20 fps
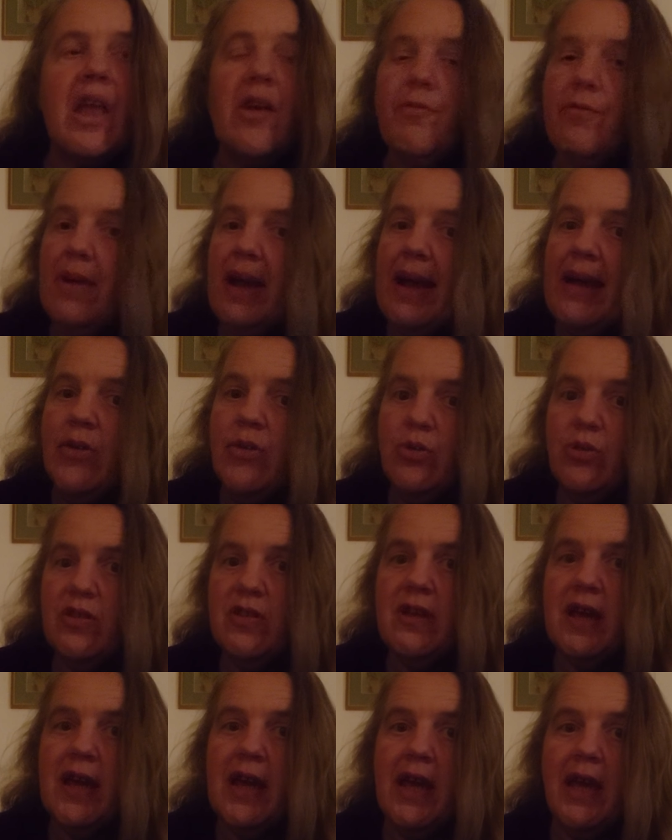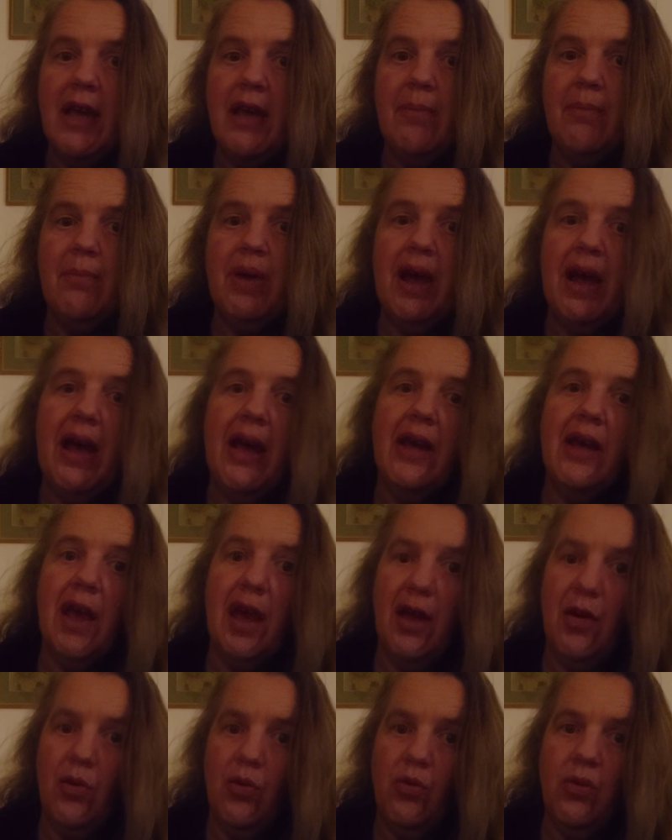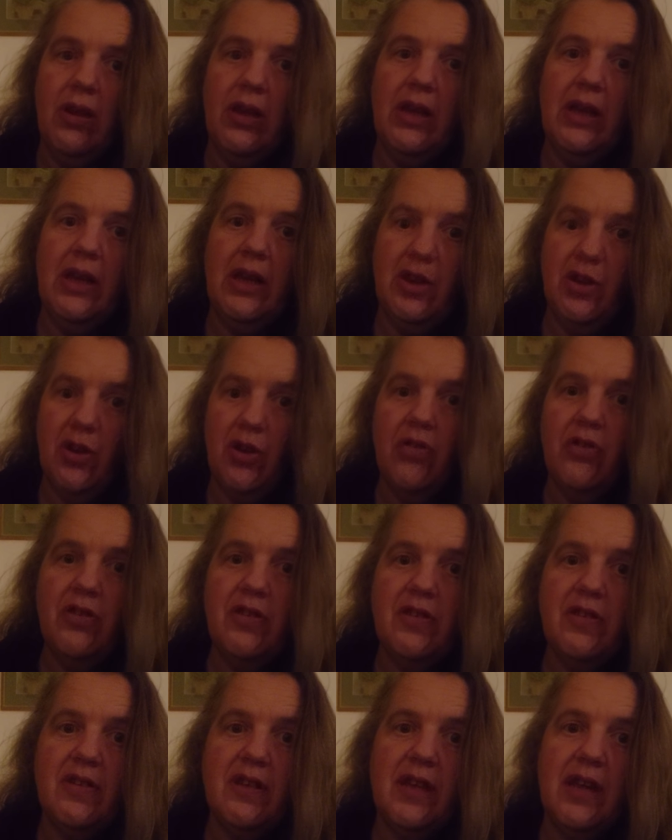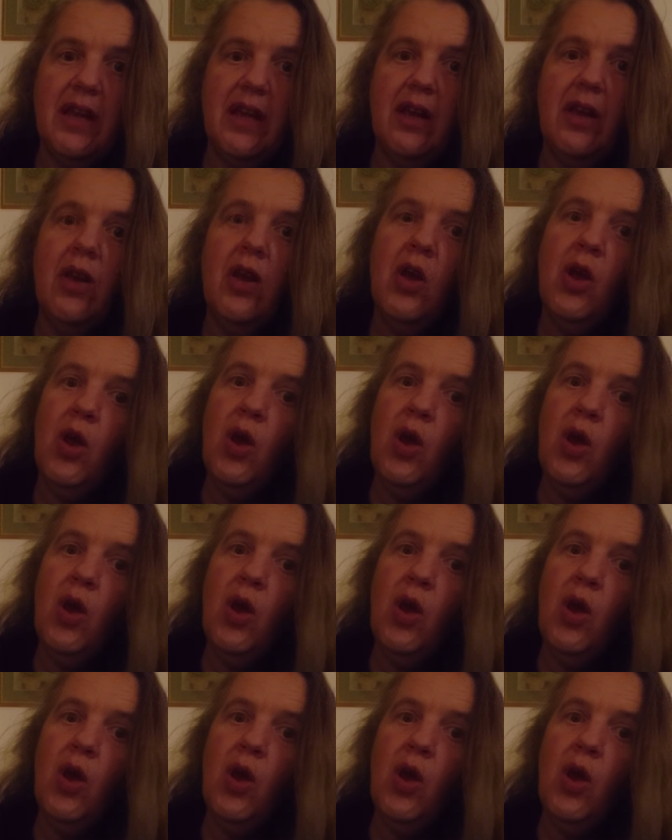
veils taking back, and really noticing